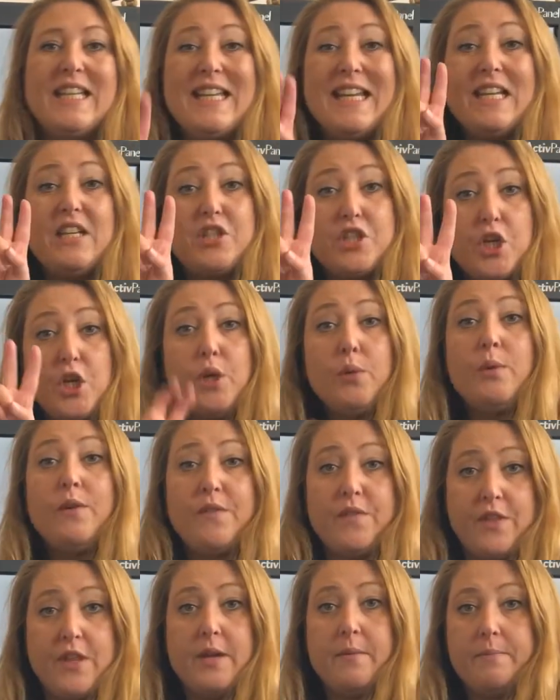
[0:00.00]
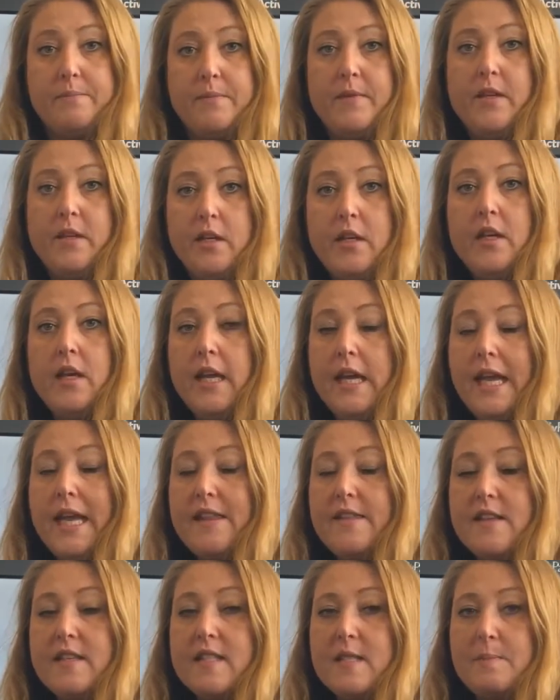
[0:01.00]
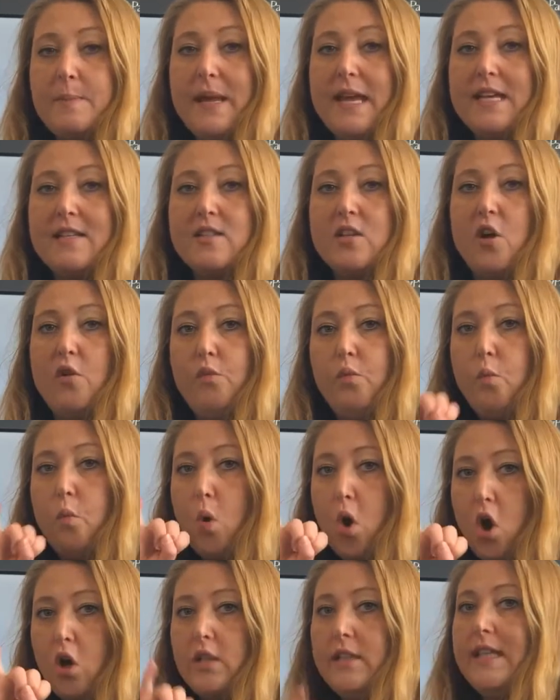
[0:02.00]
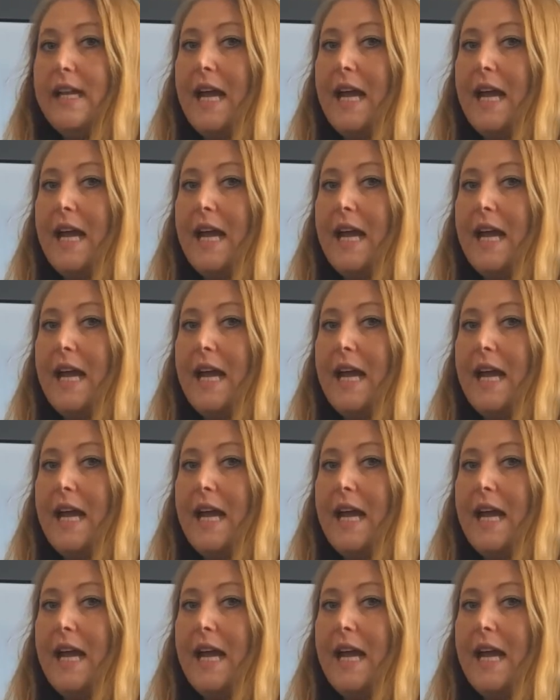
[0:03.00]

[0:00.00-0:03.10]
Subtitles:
need 2 of them in the space of 1